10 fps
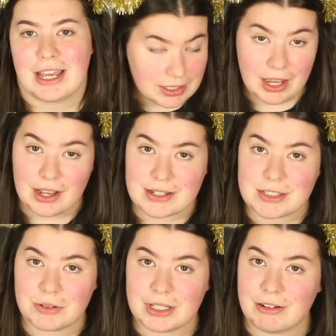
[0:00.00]
Yeah,
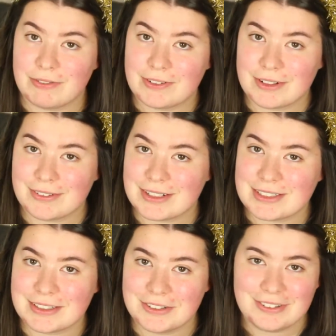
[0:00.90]
so without further
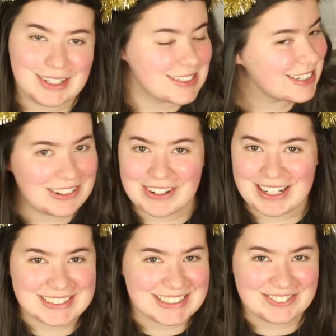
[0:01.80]
ado, let's get right
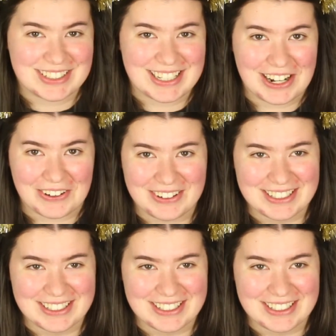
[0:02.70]
into the video.